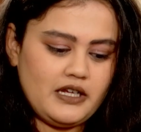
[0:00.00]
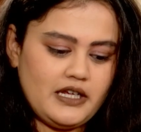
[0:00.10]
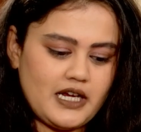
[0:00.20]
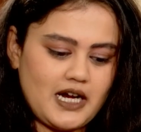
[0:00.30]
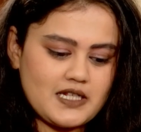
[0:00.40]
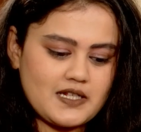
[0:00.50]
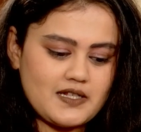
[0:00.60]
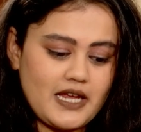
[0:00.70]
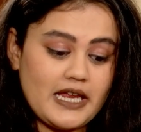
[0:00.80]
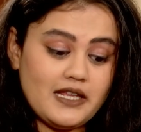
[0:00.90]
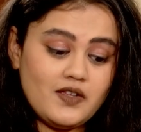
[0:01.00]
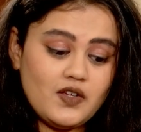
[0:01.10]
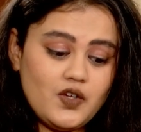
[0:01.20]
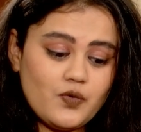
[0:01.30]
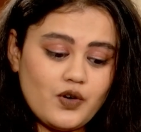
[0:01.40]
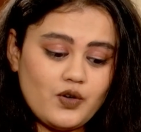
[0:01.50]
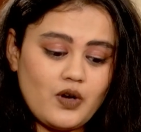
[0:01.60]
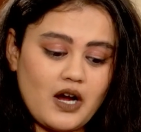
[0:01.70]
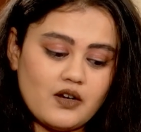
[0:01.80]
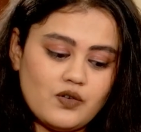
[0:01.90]
He asks, anything you want to
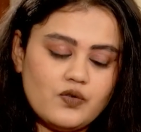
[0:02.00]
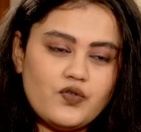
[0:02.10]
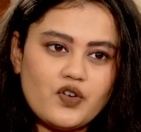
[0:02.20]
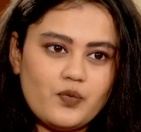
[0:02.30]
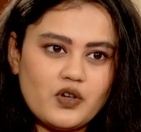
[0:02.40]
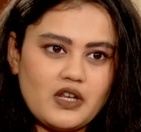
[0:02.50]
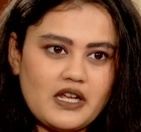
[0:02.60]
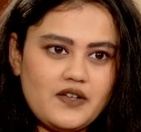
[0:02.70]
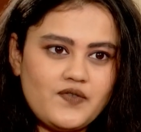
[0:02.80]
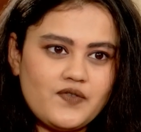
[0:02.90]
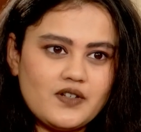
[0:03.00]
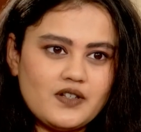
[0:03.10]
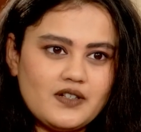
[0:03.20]
undo from your life?